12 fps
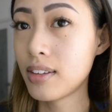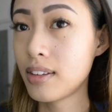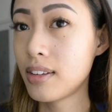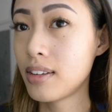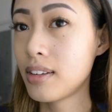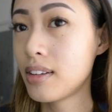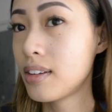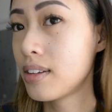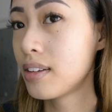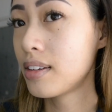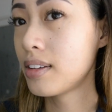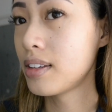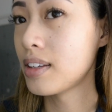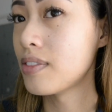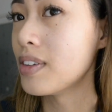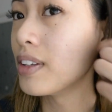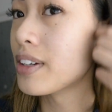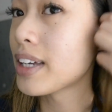if
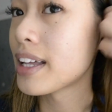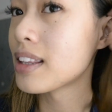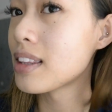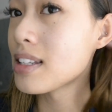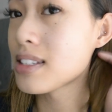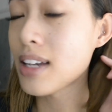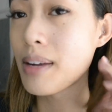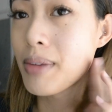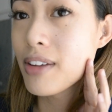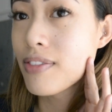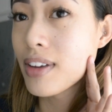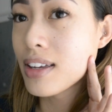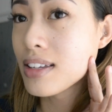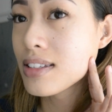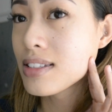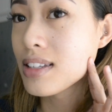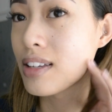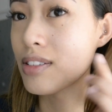you look at this side of my
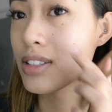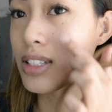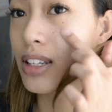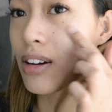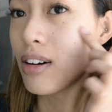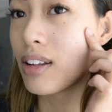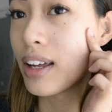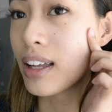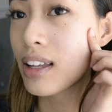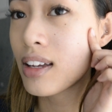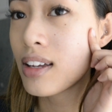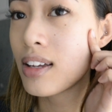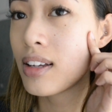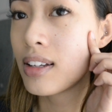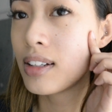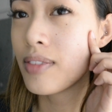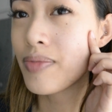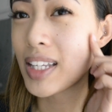face and you see all like
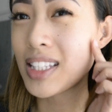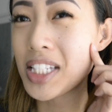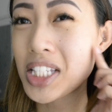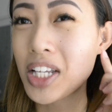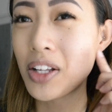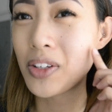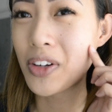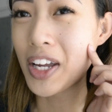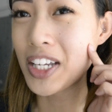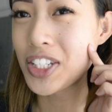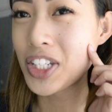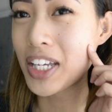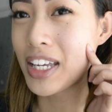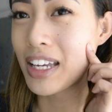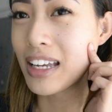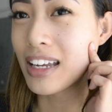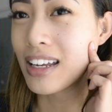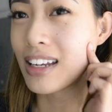the discoloration
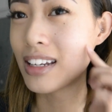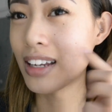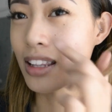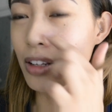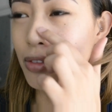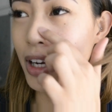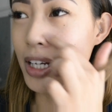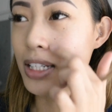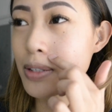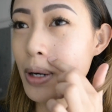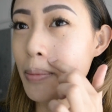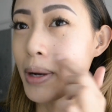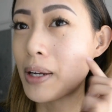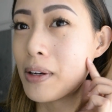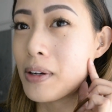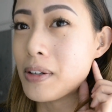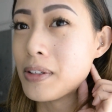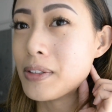and the redness around my
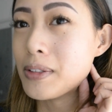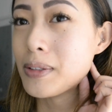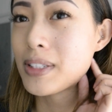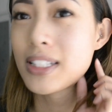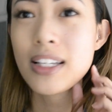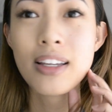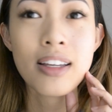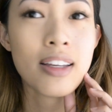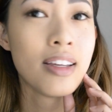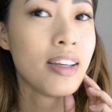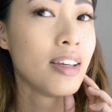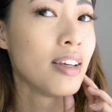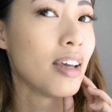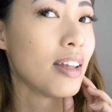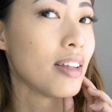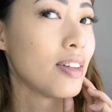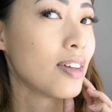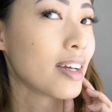nose,
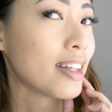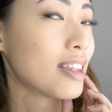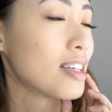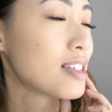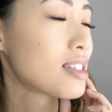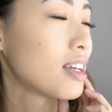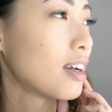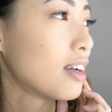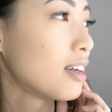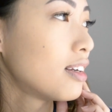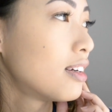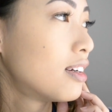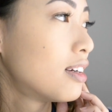and then you look at this side